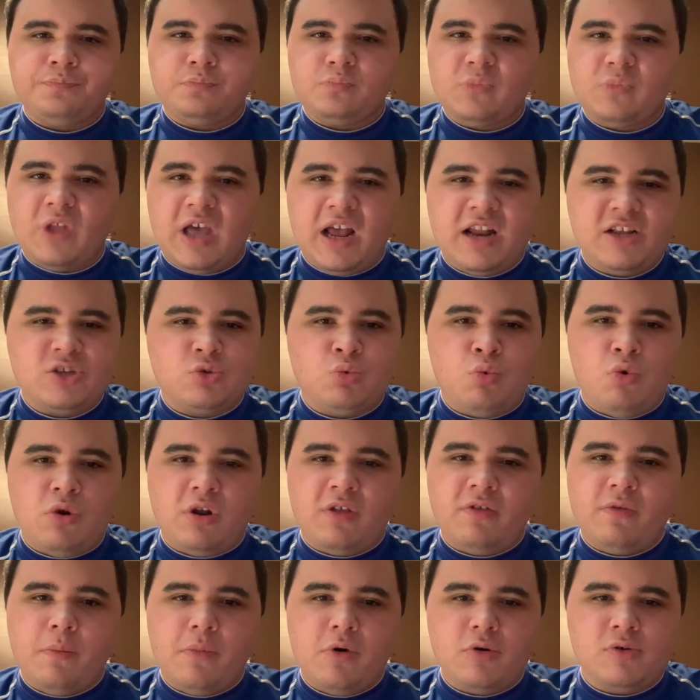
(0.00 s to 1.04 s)
That is one
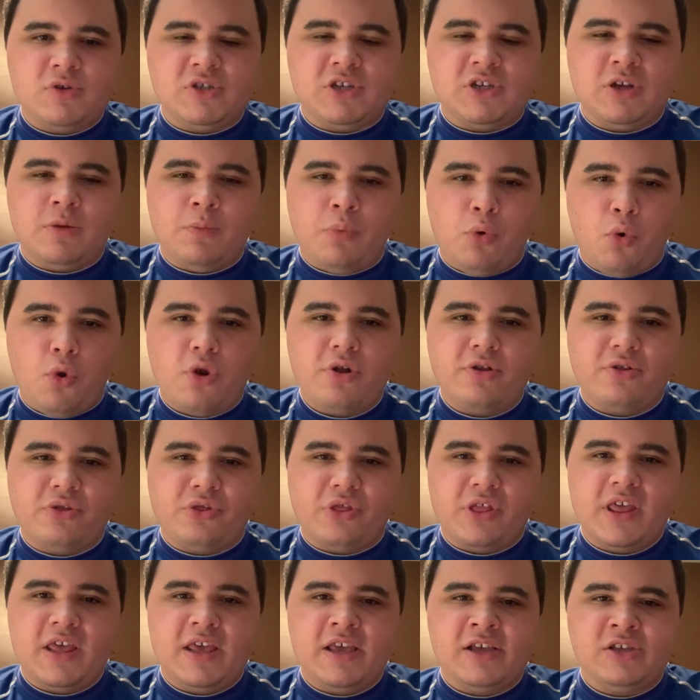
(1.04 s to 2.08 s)
of the most important
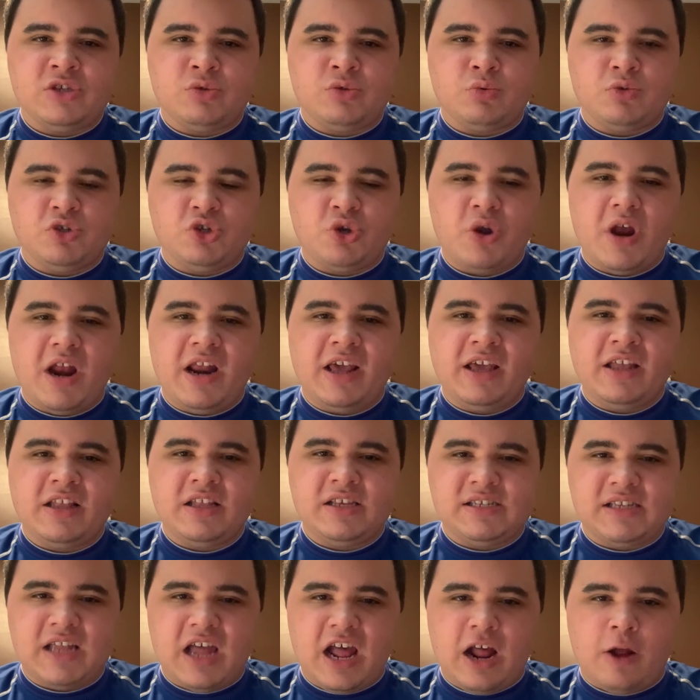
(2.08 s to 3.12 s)
things when trading in
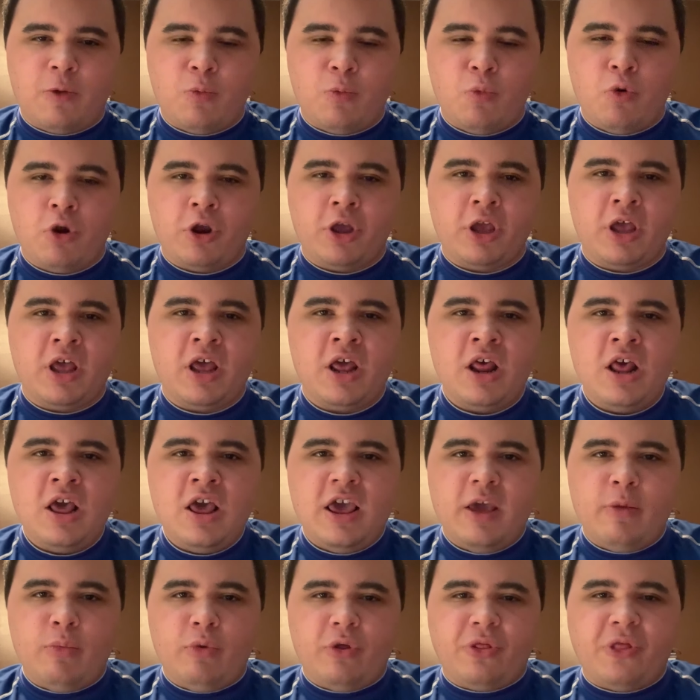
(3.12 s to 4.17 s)
the stock market.
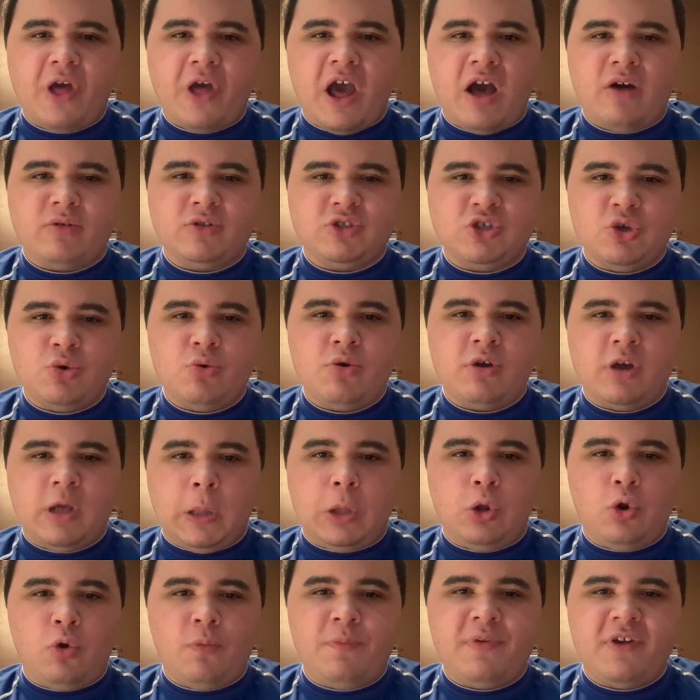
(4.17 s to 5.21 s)
And without doing a
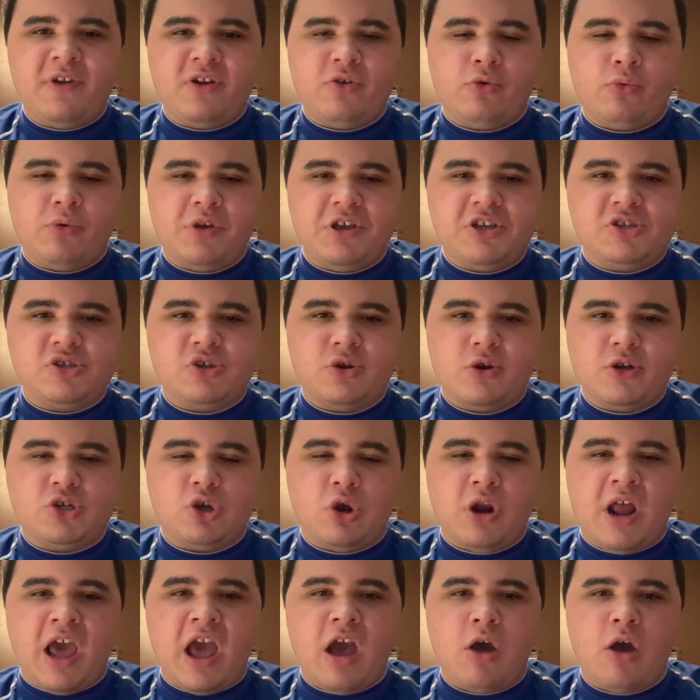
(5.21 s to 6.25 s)
little bit of research
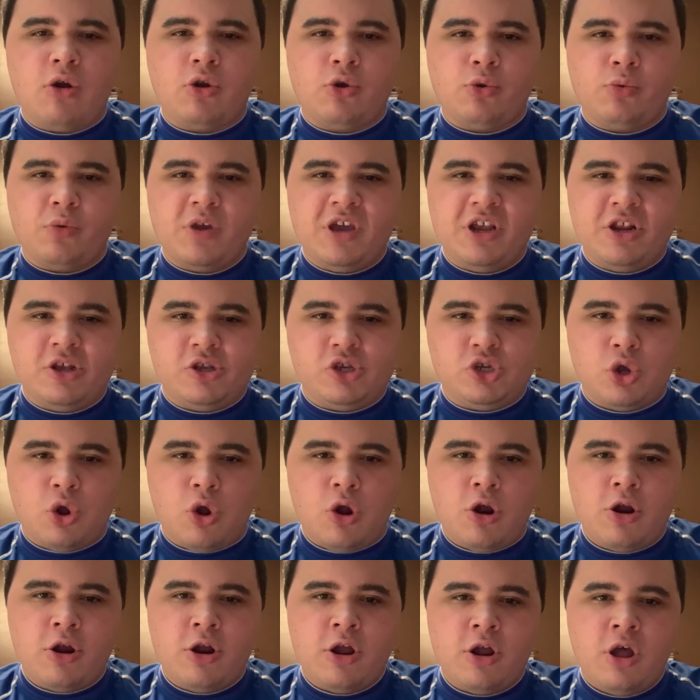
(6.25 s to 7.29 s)
on how to read a
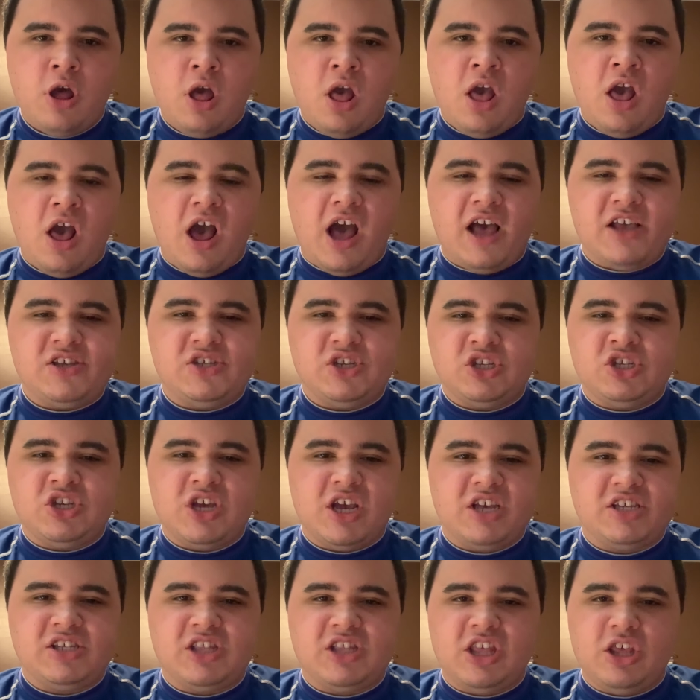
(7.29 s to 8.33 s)
chart, I
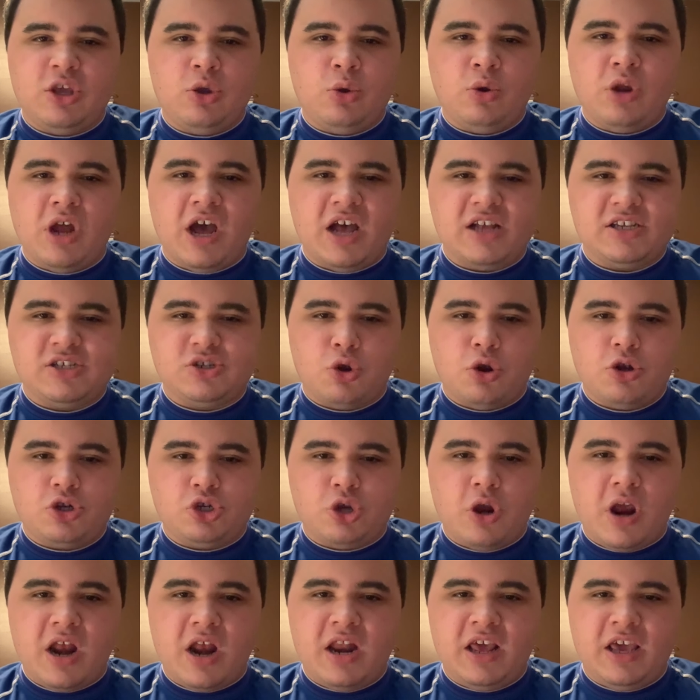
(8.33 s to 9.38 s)
suggest that you not start
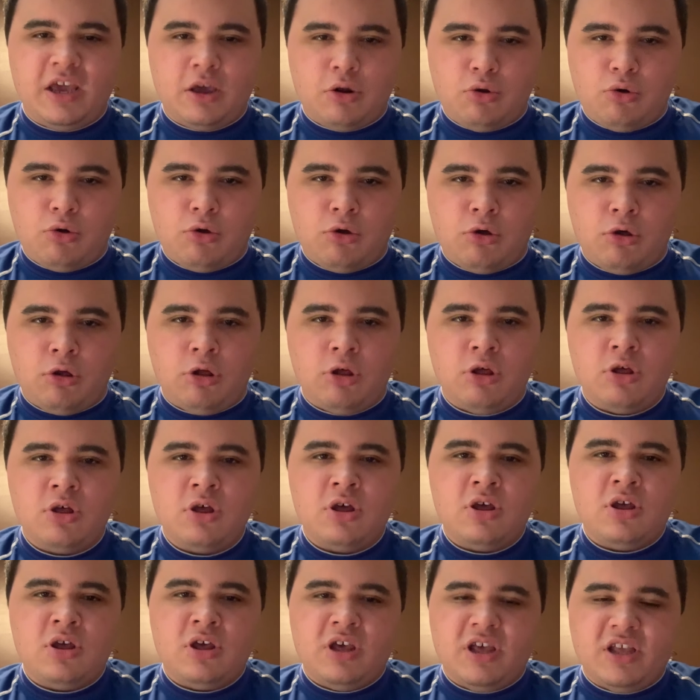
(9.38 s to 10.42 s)
trading at all
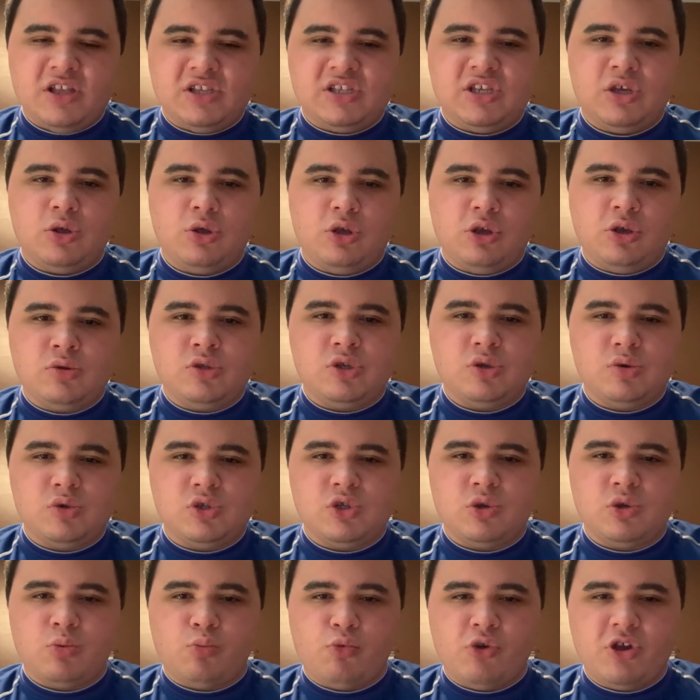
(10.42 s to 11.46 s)
until you do
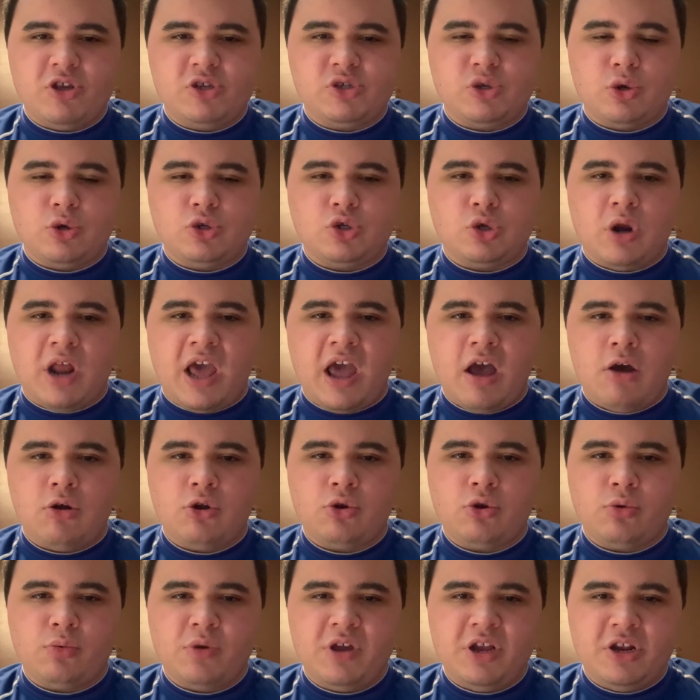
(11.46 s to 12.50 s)
some research on how
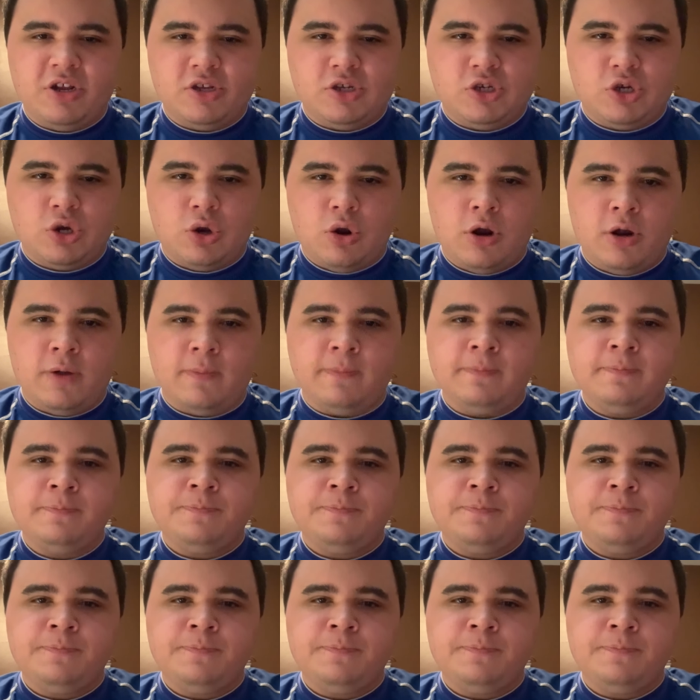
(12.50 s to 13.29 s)
to read a chart.